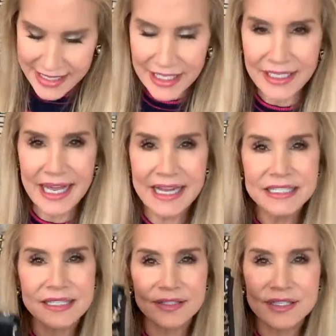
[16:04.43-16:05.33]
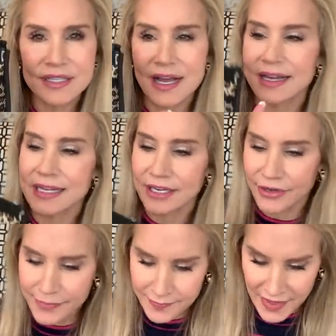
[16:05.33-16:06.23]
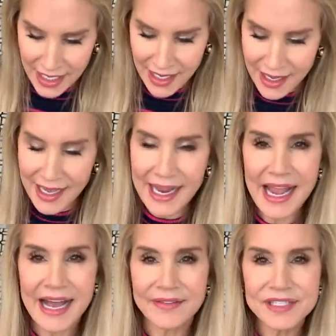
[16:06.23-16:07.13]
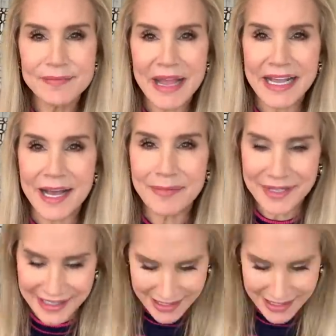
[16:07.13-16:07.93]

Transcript: in the last little slot here, I have some makeup,